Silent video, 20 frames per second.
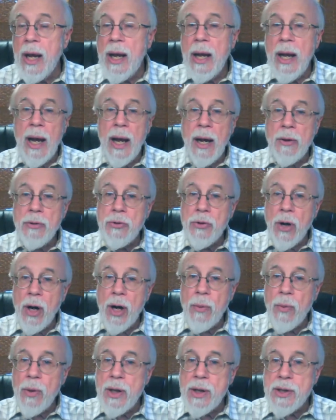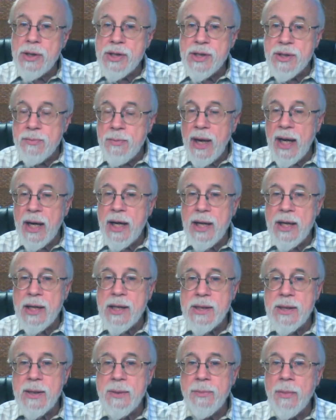how Darwin's
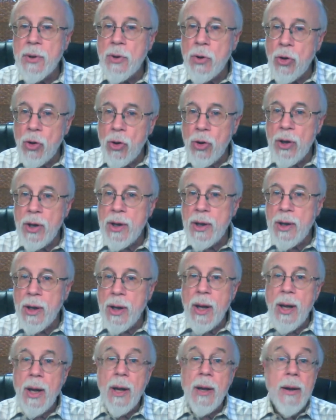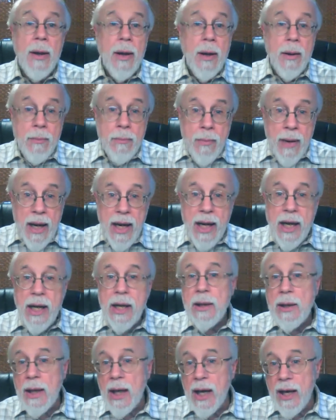mechanism could make
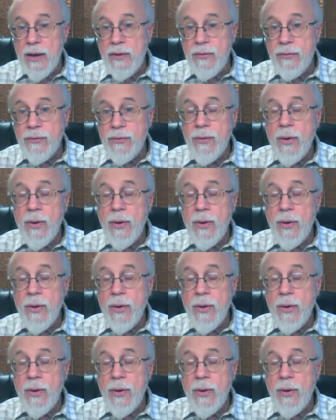life.